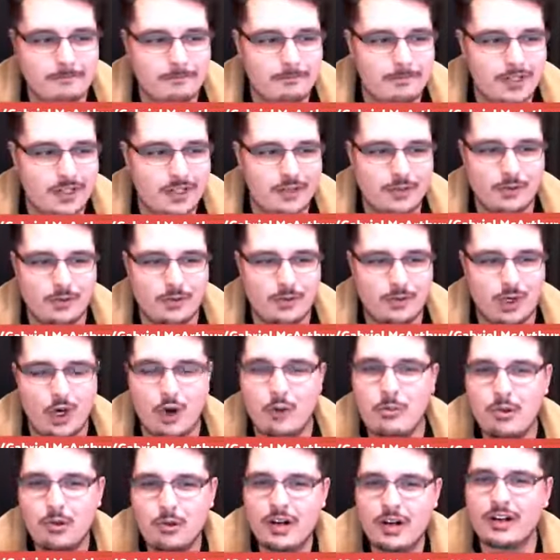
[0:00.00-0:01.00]
You know,
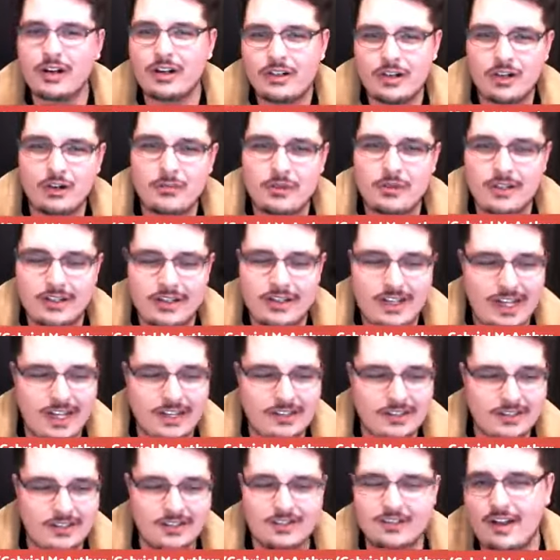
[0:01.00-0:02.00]
Obi-Wan Kenobi had
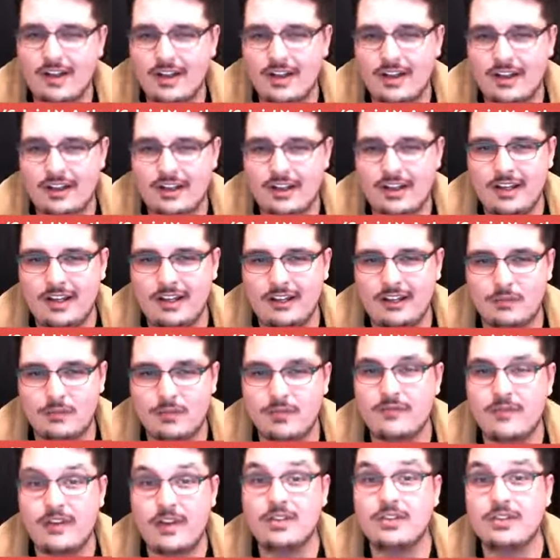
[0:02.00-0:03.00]
this line in The
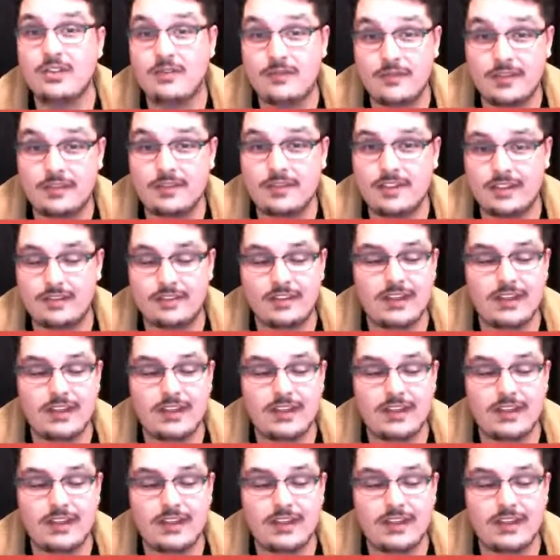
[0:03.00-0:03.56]
Revenge of the Sith.